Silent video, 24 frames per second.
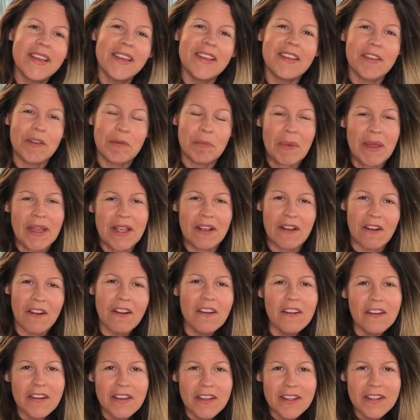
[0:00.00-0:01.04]
in my
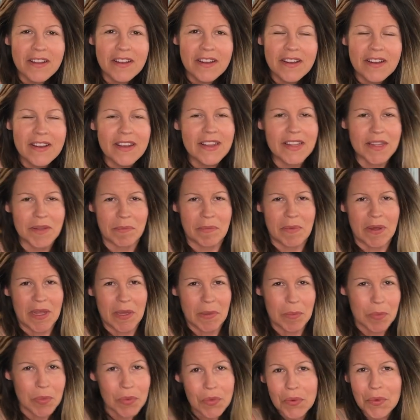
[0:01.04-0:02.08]
garden, in my
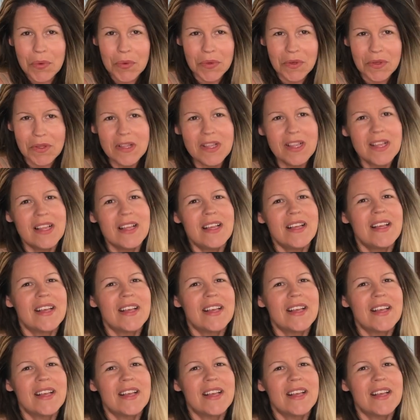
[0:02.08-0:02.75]
pool,